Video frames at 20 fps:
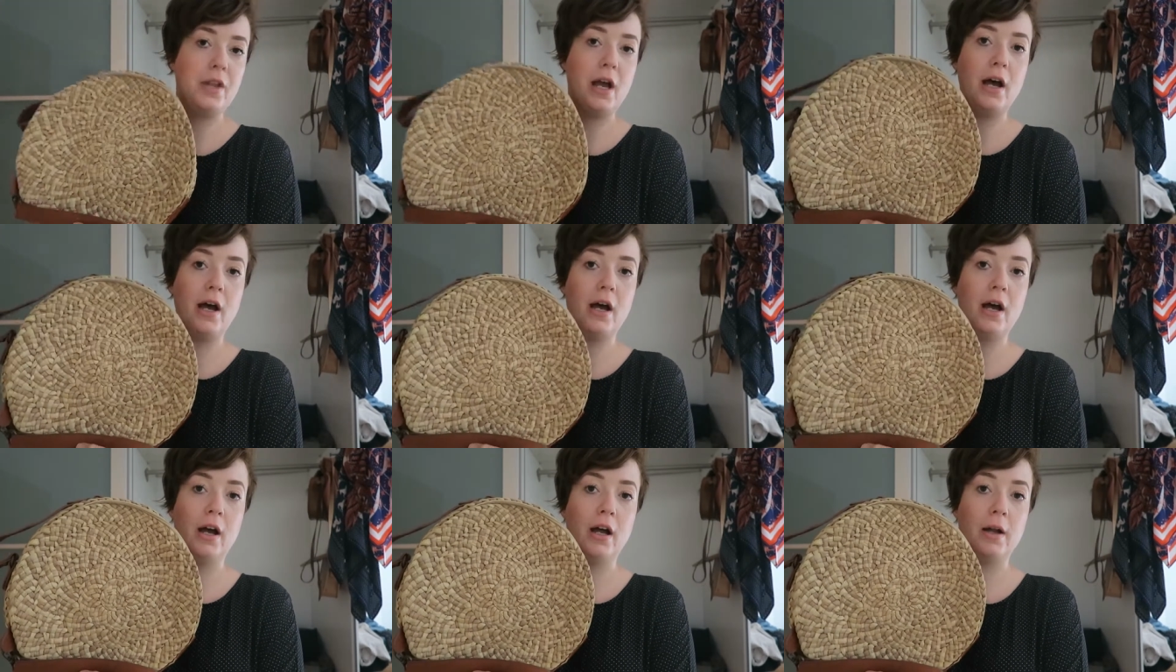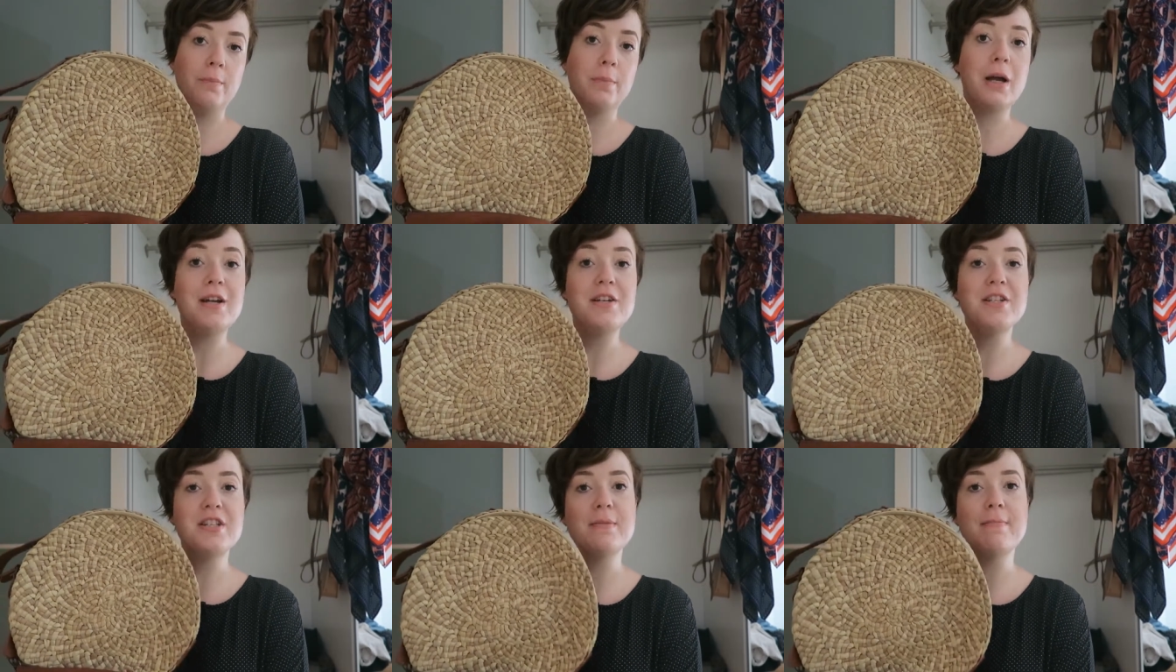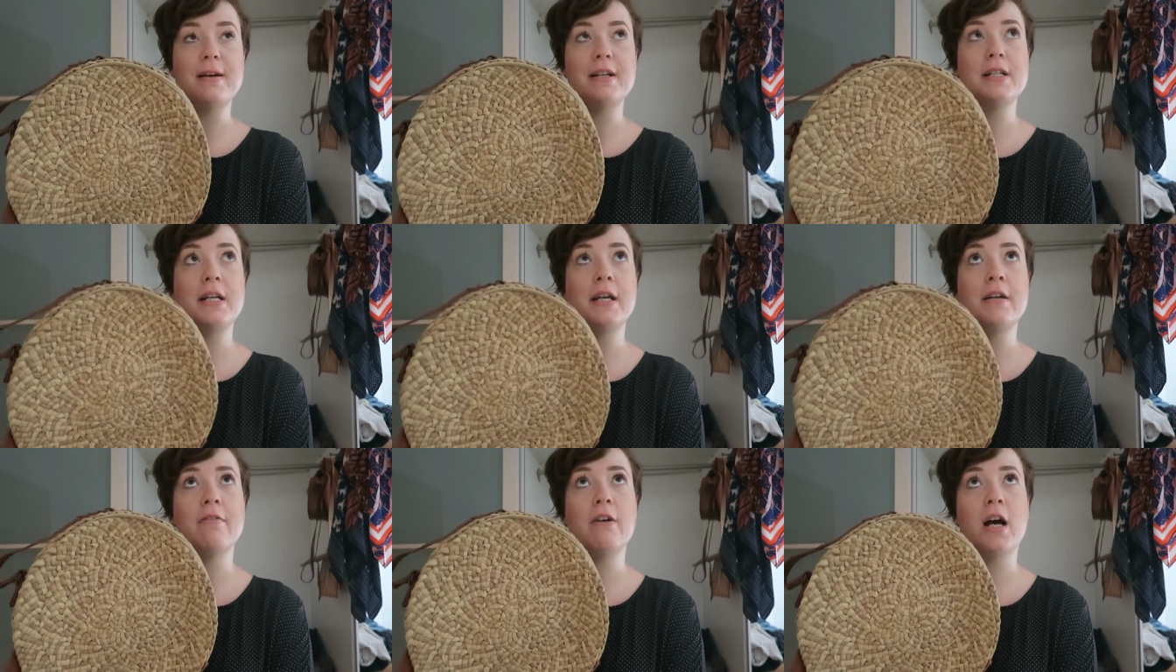I'm going to
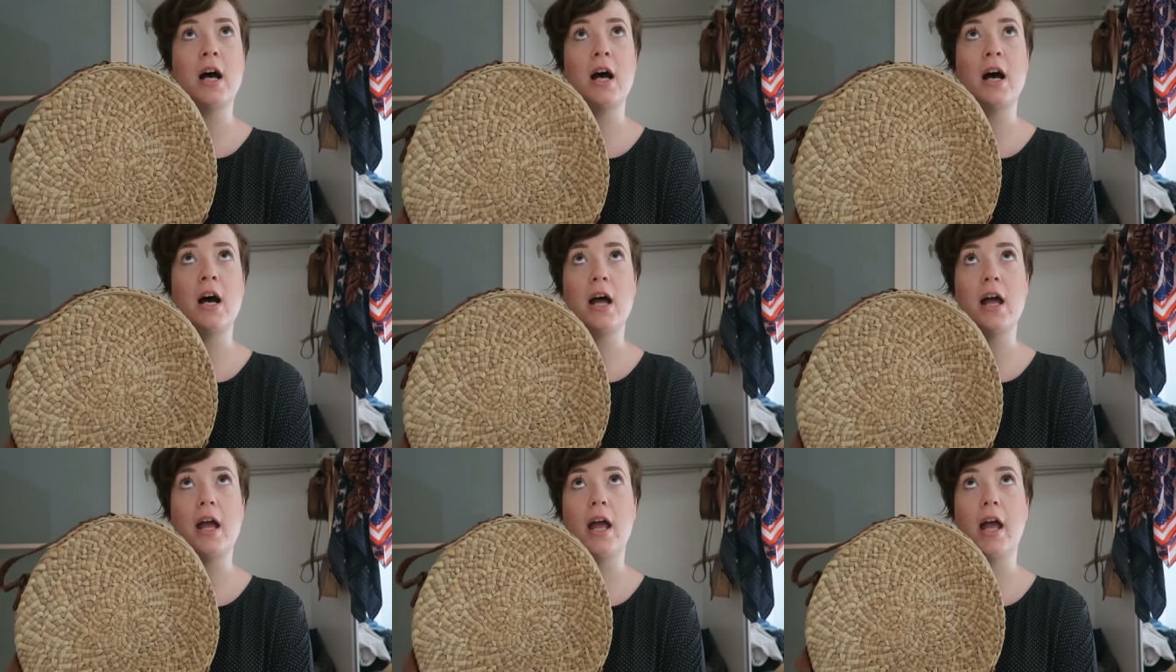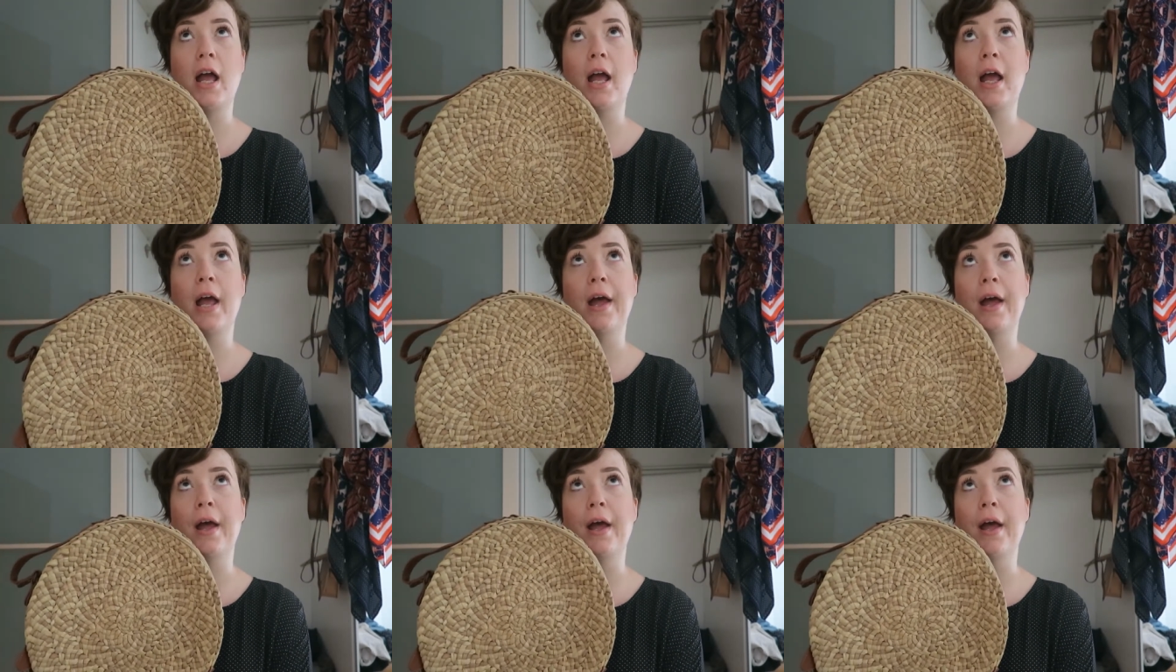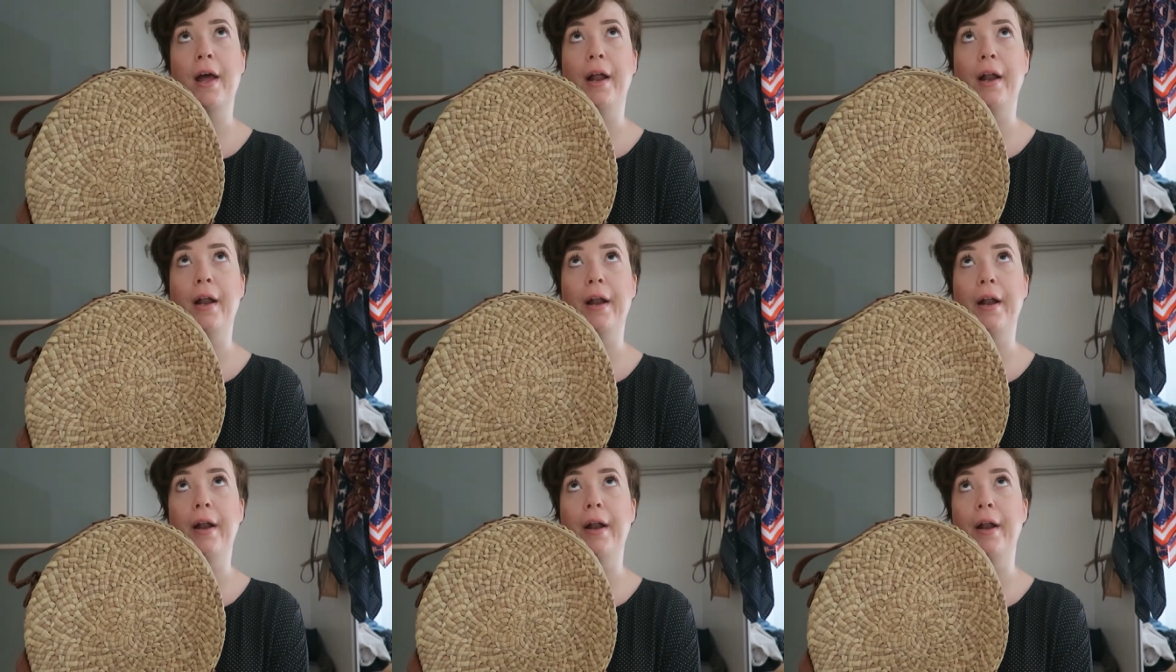Madeira
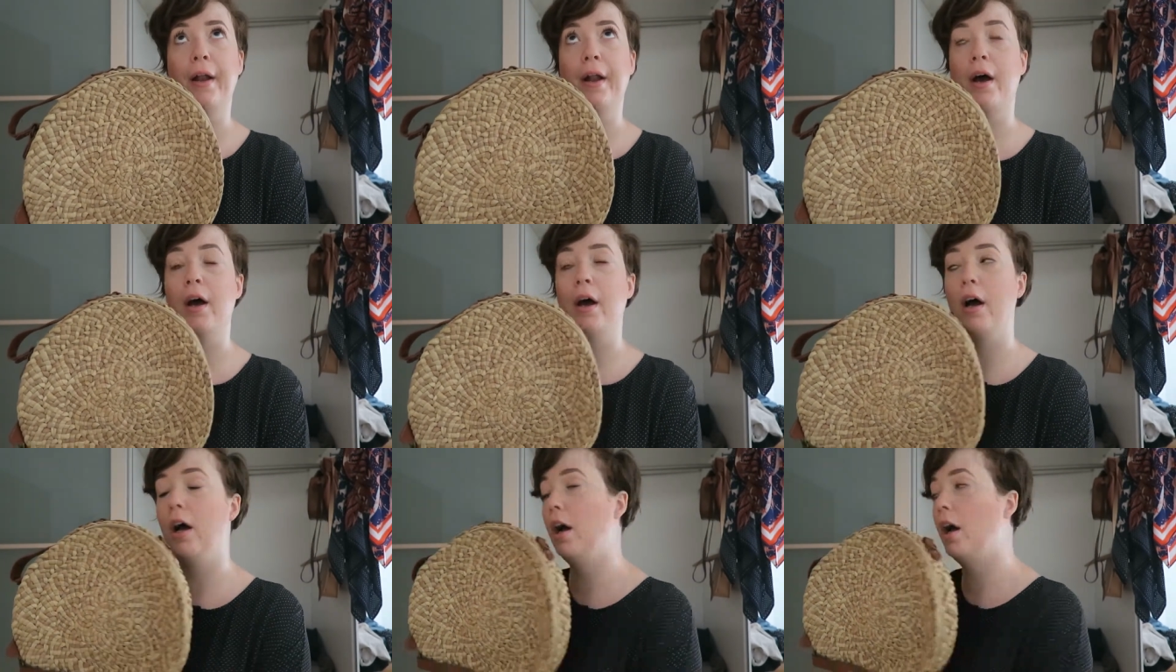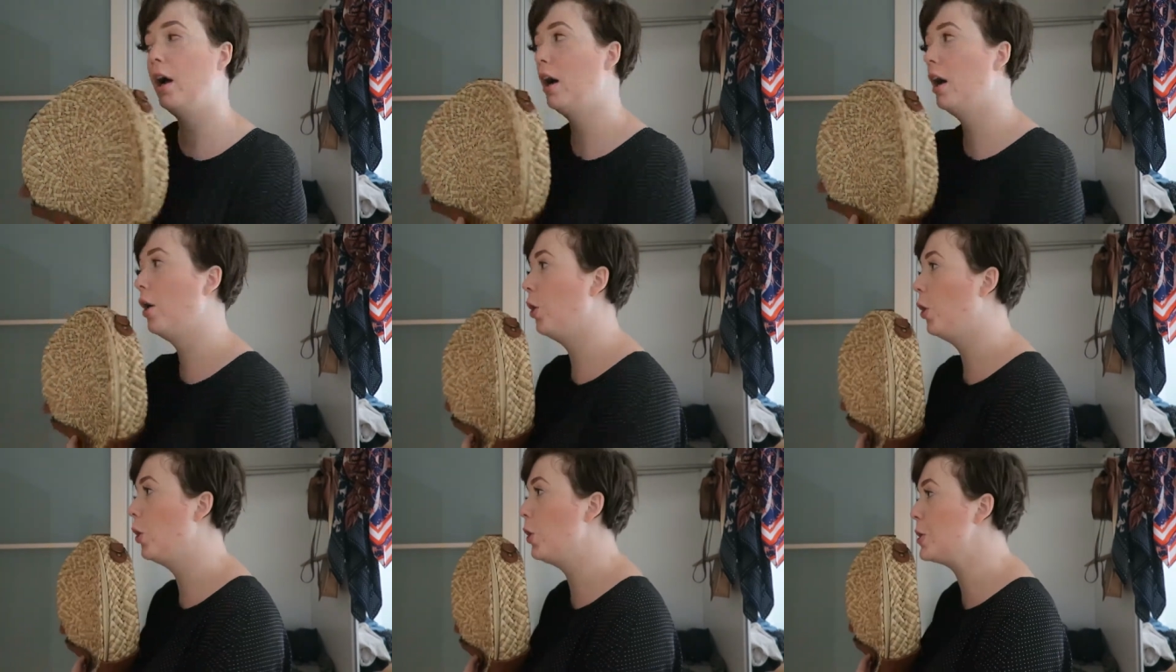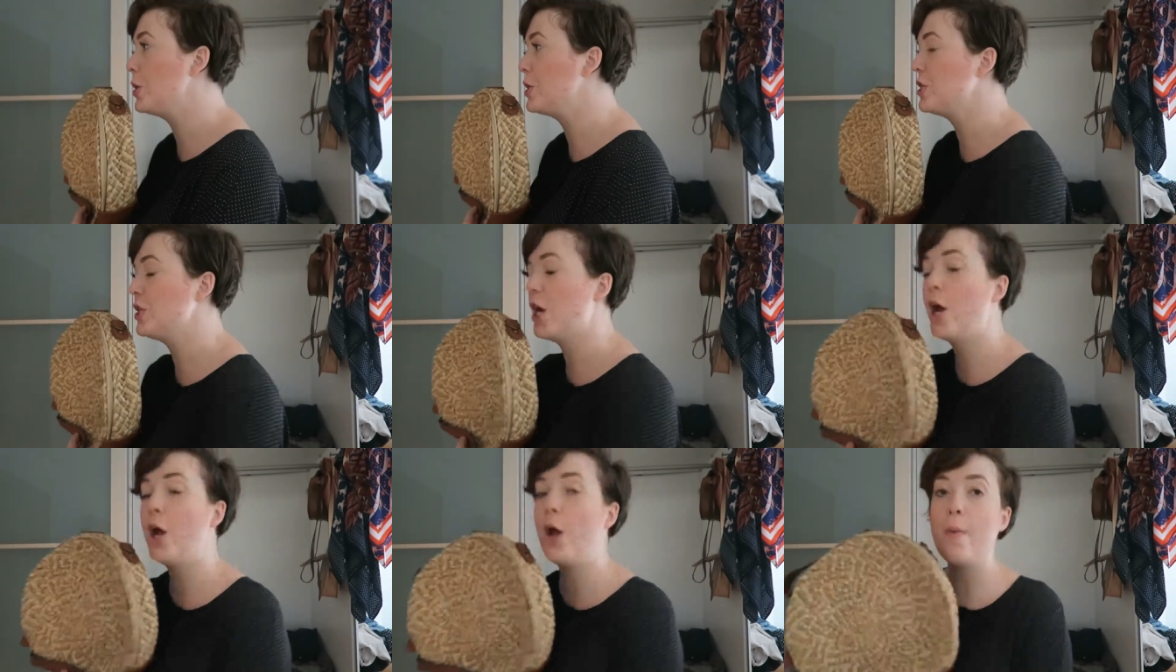in
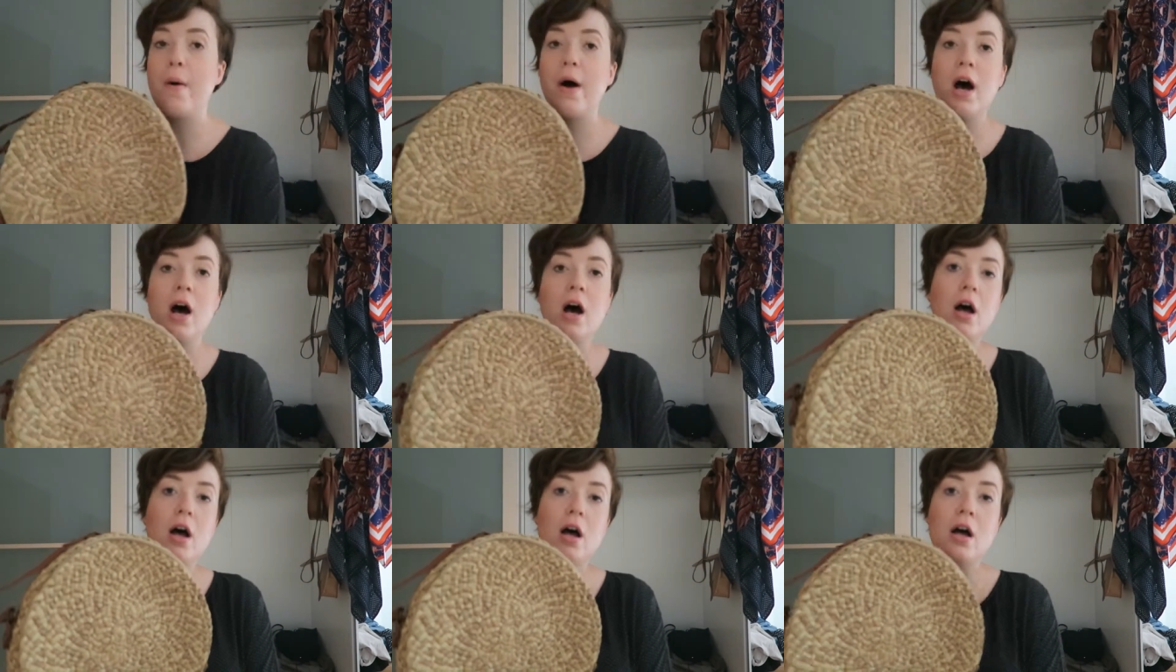October,